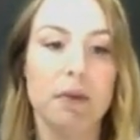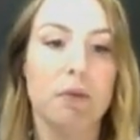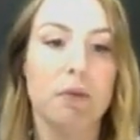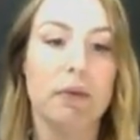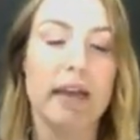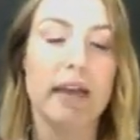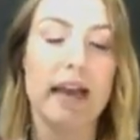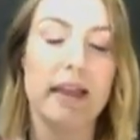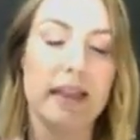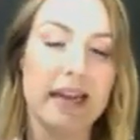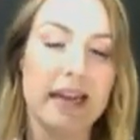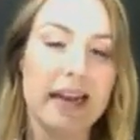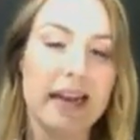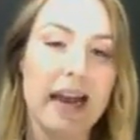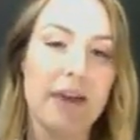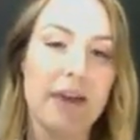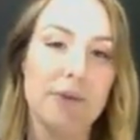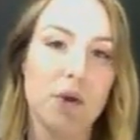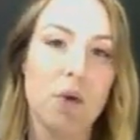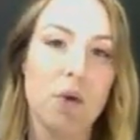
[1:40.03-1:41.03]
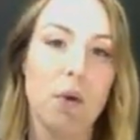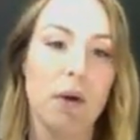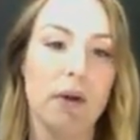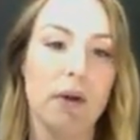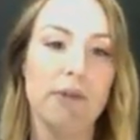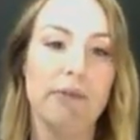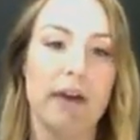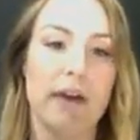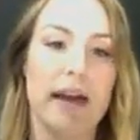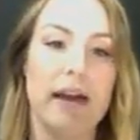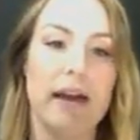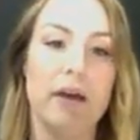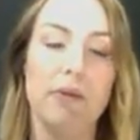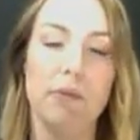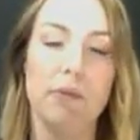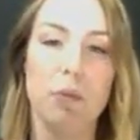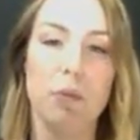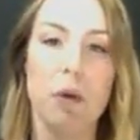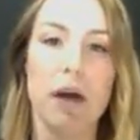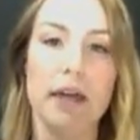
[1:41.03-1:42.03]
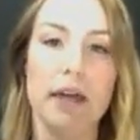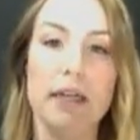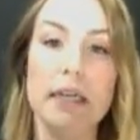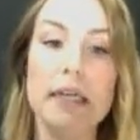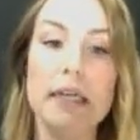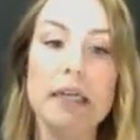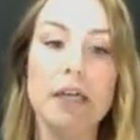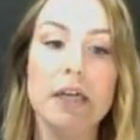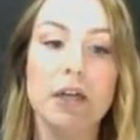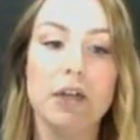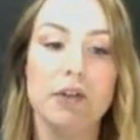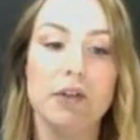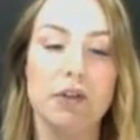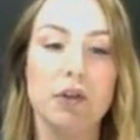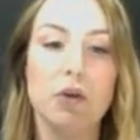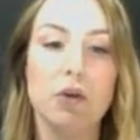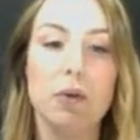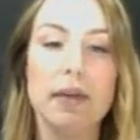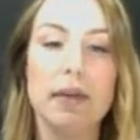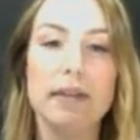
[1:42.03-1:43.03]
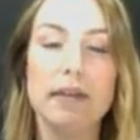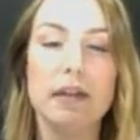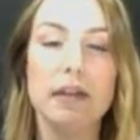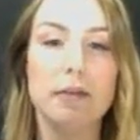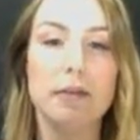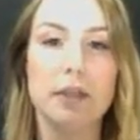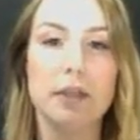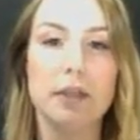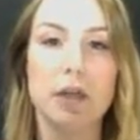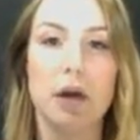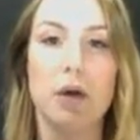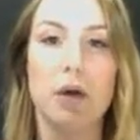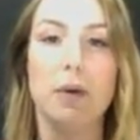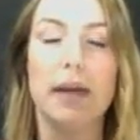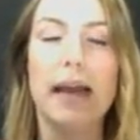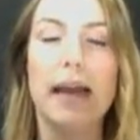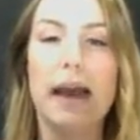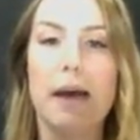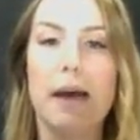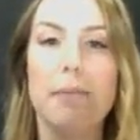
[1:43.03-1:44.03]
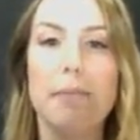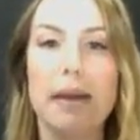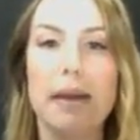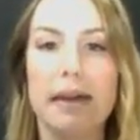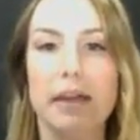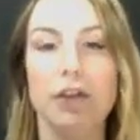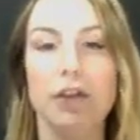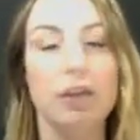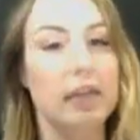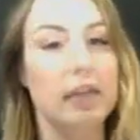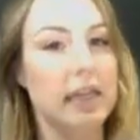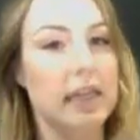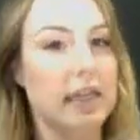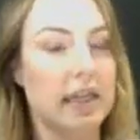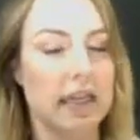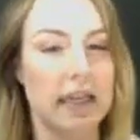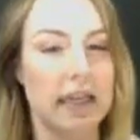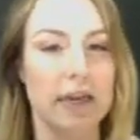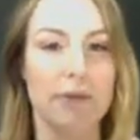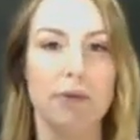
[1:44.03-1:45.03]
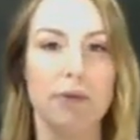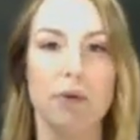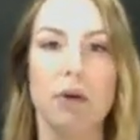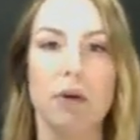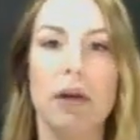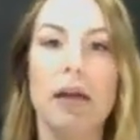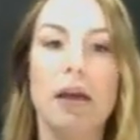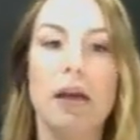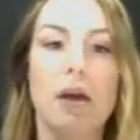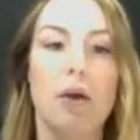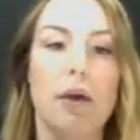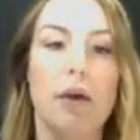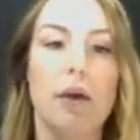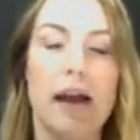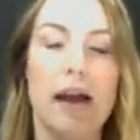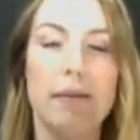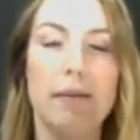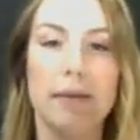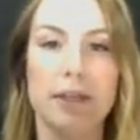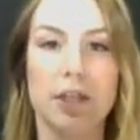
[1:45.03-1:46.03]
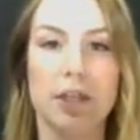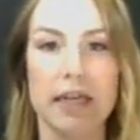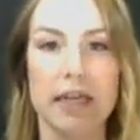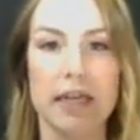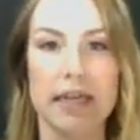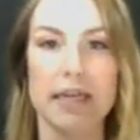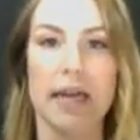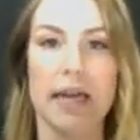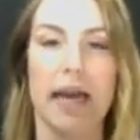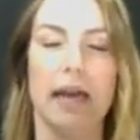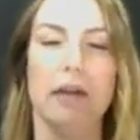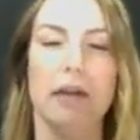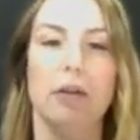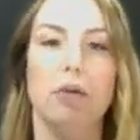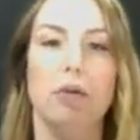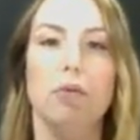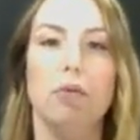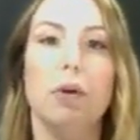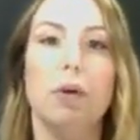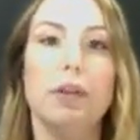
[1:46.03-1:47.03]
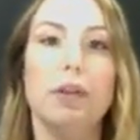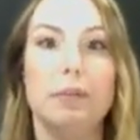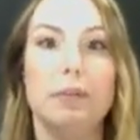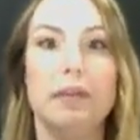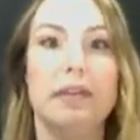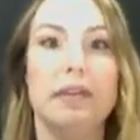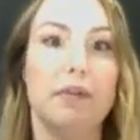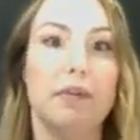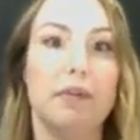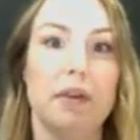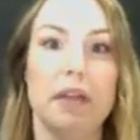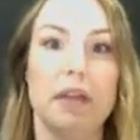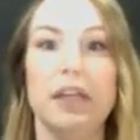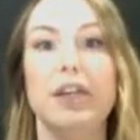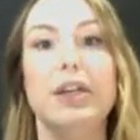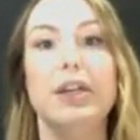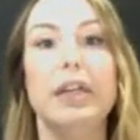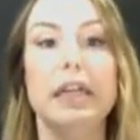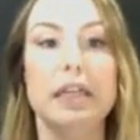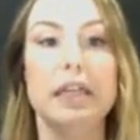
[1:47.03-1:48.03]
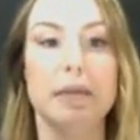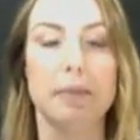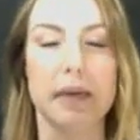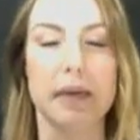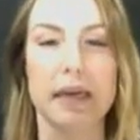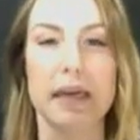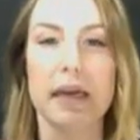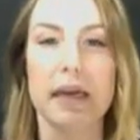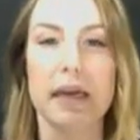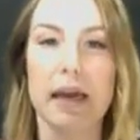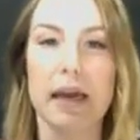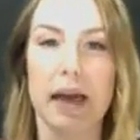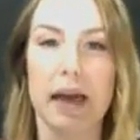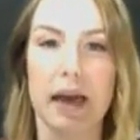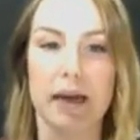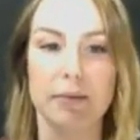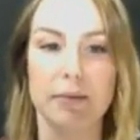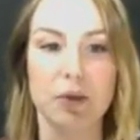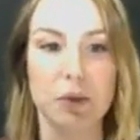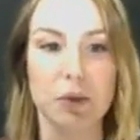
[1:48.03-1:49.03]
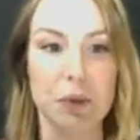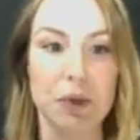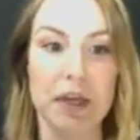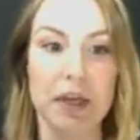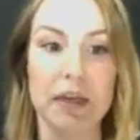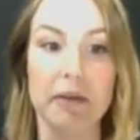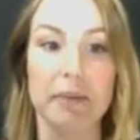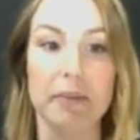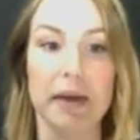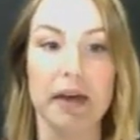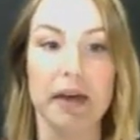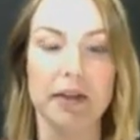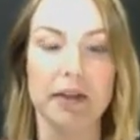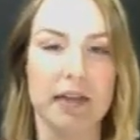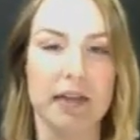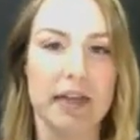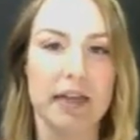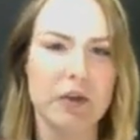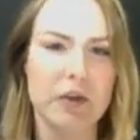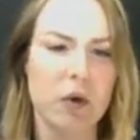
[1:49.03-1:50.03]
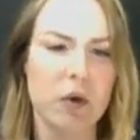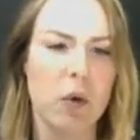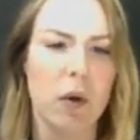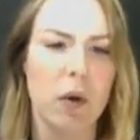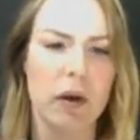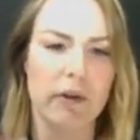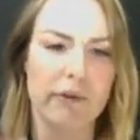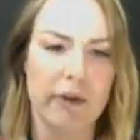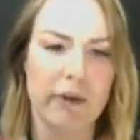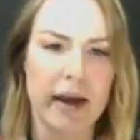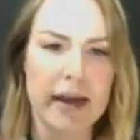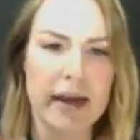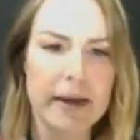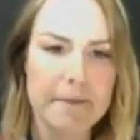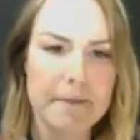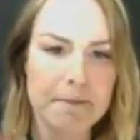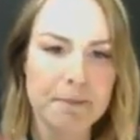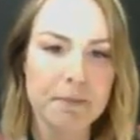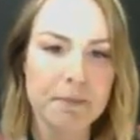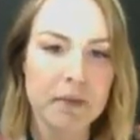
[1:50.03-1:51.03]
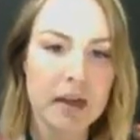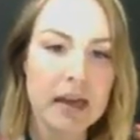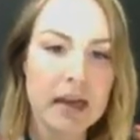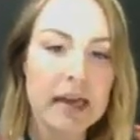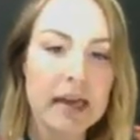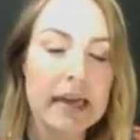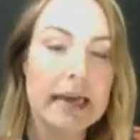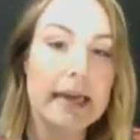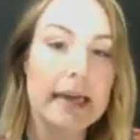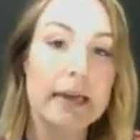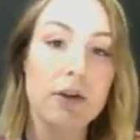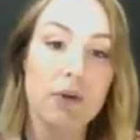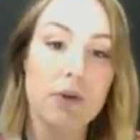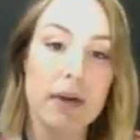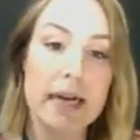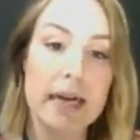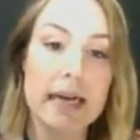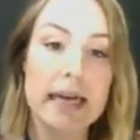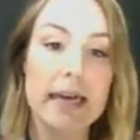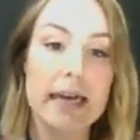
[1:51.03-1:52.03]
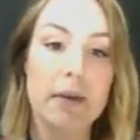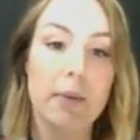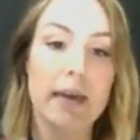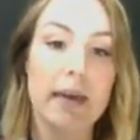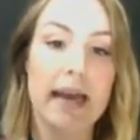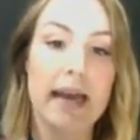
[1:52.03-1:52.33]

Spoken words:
We then have a qualifier of 1. So you're always going to be told how many you need to give or how much detail or what specifically you need to be talking about. So that's your qualifier. In green here we